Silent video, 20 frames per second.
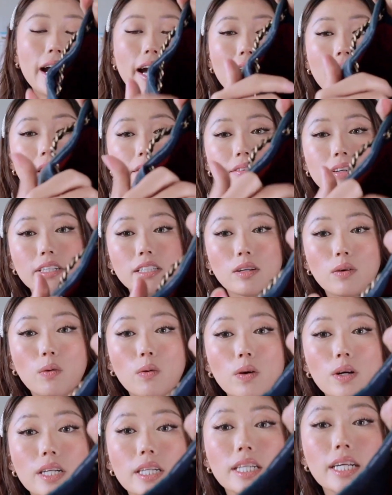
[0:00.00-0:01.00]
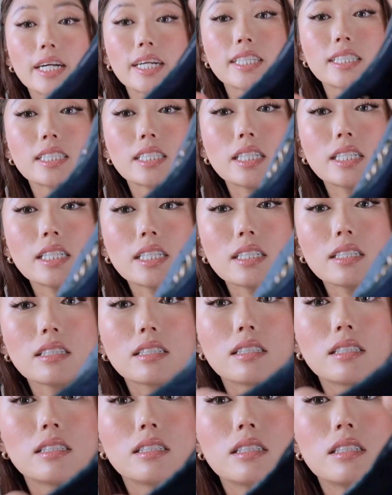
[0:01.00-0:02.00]
have an organizer,
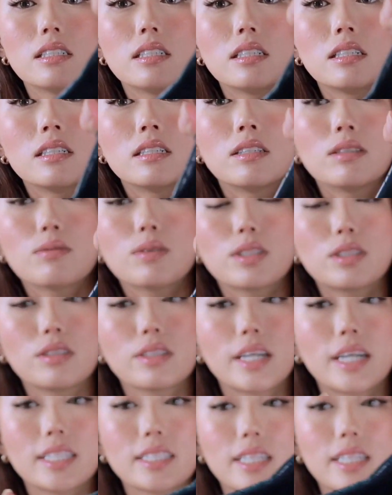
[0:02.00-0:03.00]
which you guys